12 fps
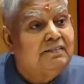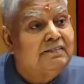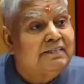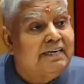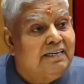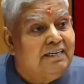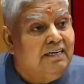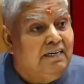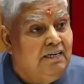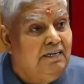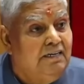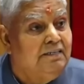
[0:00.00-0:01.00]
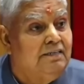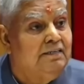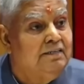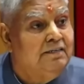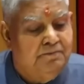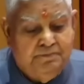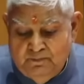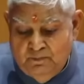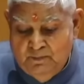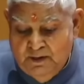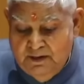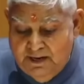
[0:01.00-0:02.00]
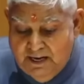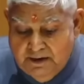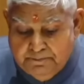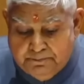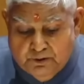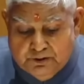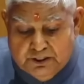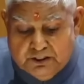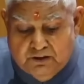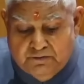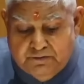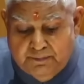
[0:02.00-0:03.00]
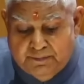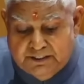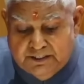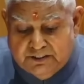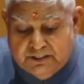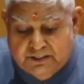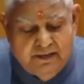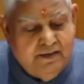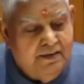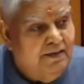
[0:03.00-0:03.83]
triggered imposition of emergency